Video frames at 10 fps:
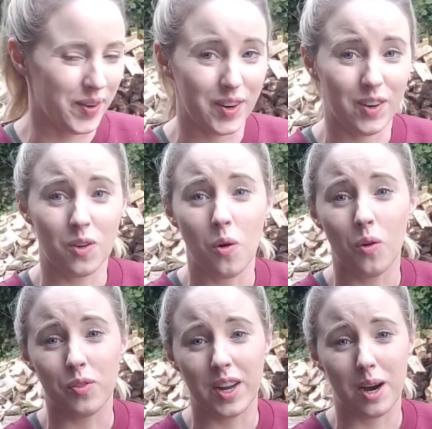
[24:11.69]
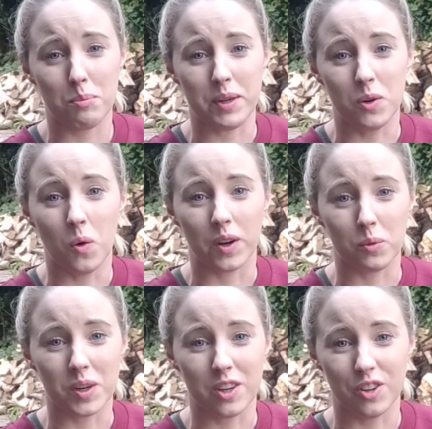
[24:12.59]
But look, hopefully I'll be
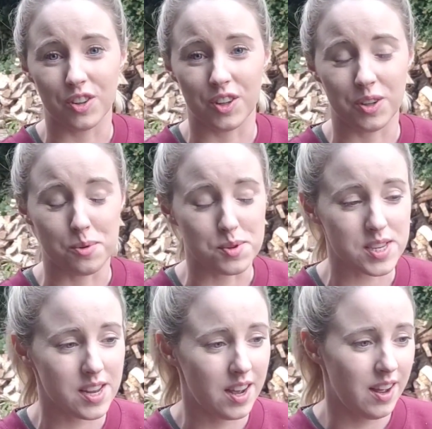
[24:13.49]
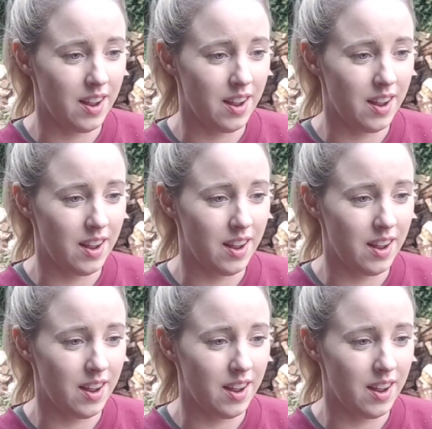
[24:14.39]
going with good news